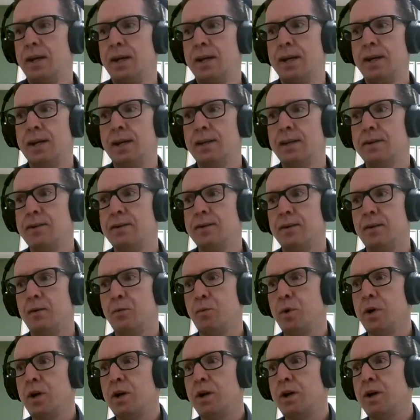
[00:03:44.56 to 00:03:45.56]
and
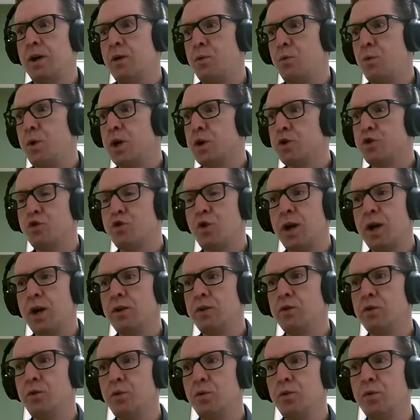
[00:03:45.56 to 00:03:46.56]
we are
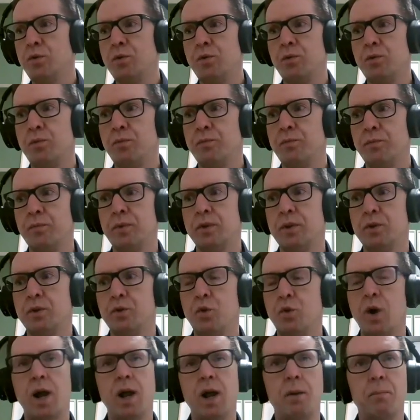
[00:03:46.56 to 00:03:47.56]
trying to
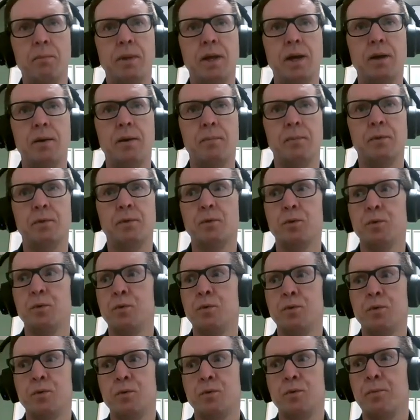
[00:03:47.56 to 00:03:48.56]
help them
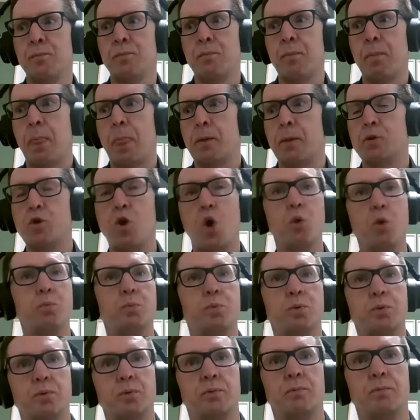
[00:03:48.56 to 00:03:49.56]
to
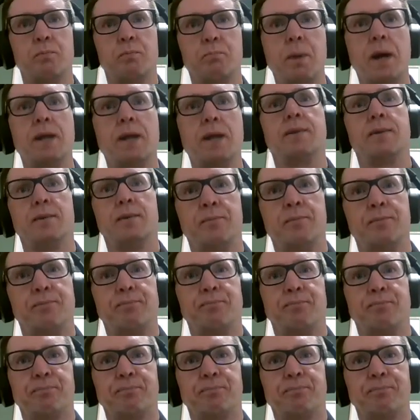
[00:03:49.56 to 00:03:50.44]
cope better.